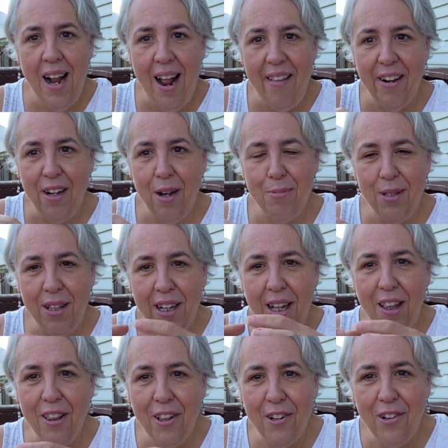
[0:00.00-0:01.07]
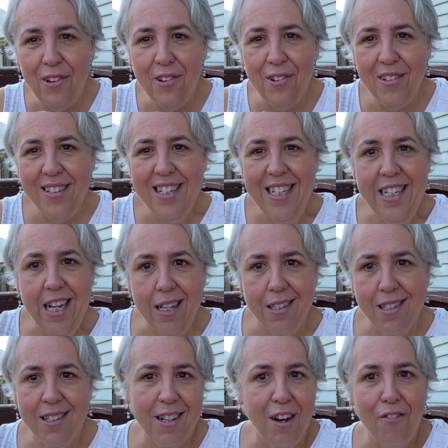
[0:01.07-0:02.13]
Then it comes out like a little
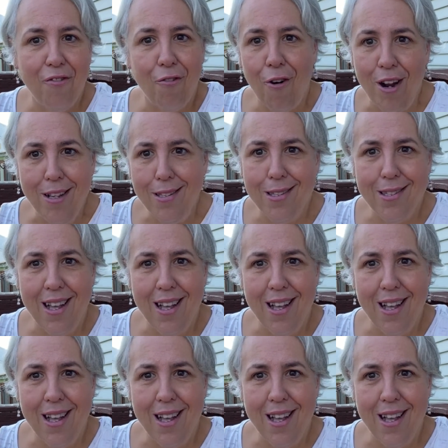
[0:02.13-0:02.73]
disc of rice.